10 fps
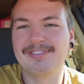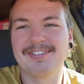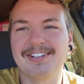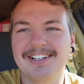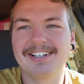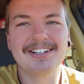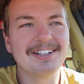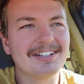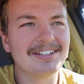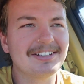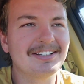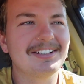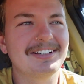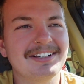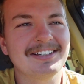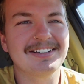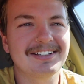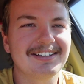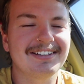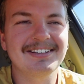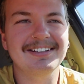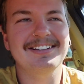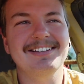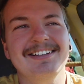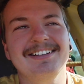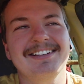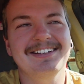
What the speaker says: Bloody oath, people trim cow hooves. Back me up, guys.